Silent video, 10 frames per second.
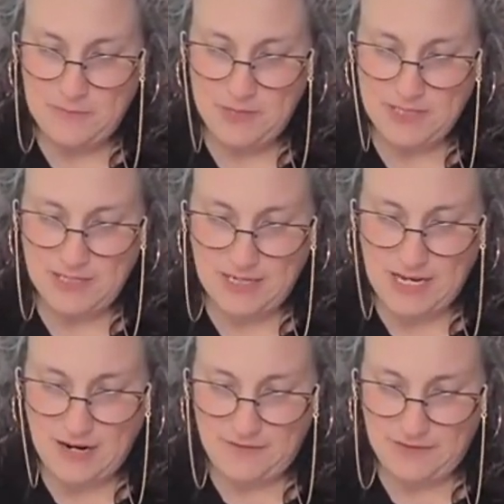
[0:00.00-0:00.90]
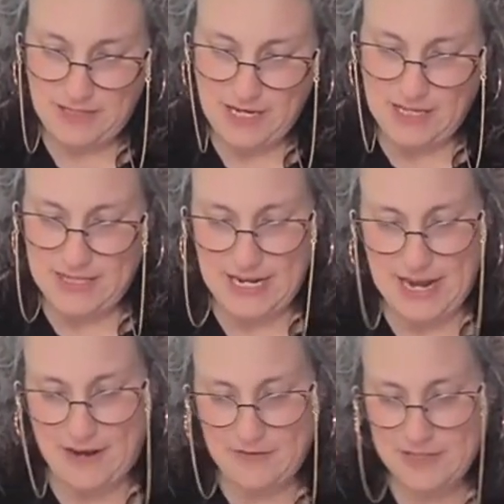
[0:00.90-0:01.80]
I'm just going to carefully cut
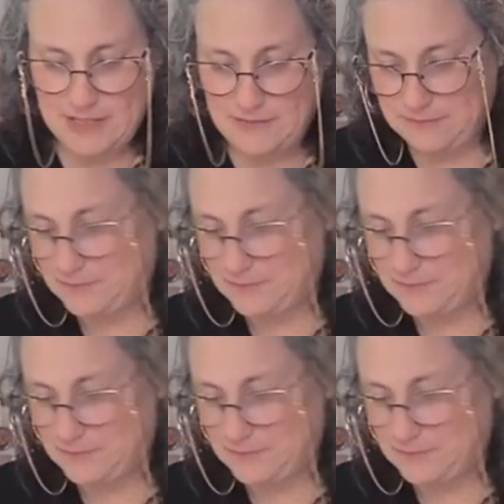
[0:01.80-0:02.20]
that out.